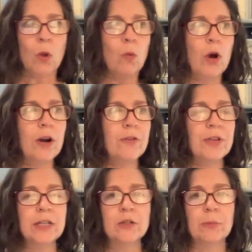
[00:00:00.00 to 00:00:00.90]
What are
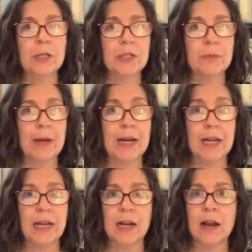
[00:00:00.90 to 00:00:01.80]
things you're
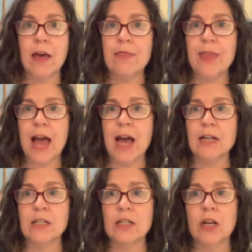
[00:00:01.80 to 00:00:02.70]
participating in
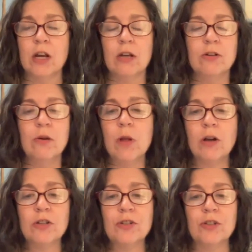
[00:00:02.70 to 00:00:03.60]
that no
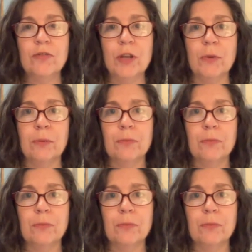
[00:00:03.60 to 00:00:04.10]
longer serve you?